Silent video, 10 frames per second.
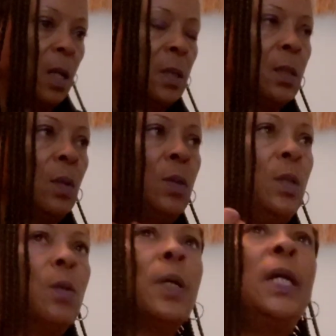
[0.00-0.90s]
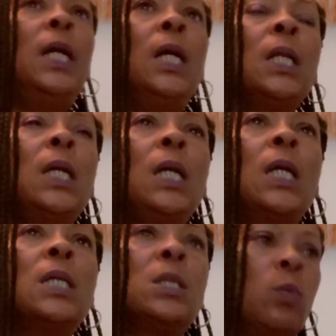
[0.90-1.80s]
So your healing
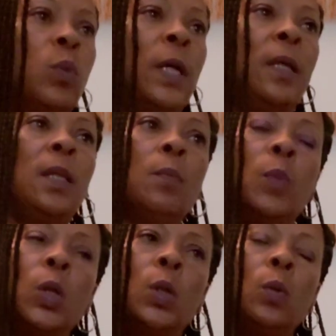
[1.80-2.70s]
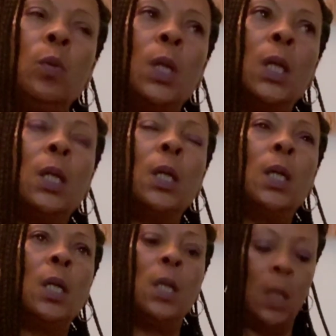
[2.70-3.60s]
is in the moon.
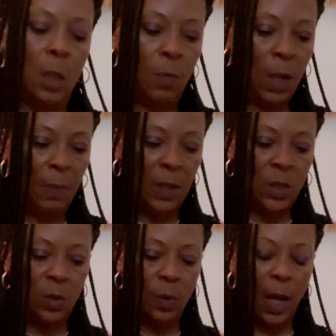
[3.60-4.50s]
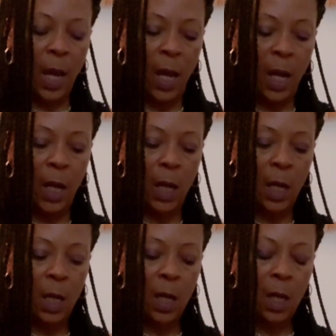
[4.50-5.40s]
Maybe do a
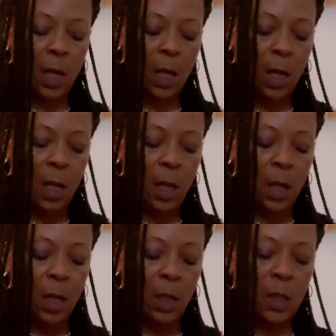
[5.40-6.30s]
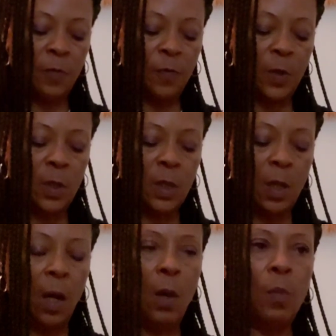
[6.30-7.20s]
different
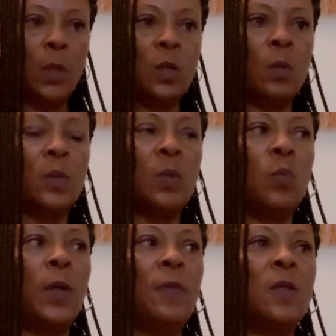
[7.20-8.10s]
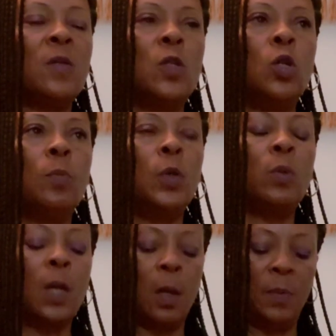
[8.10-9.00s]
rituals when this new
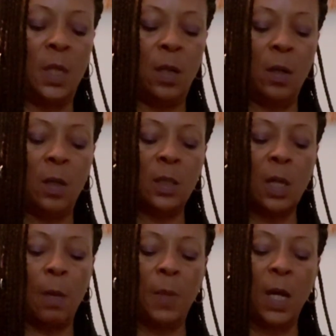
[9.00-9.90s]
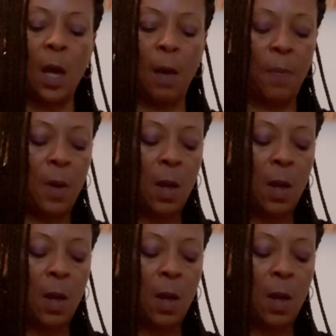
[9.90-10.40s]
moon comes here. It's coming up.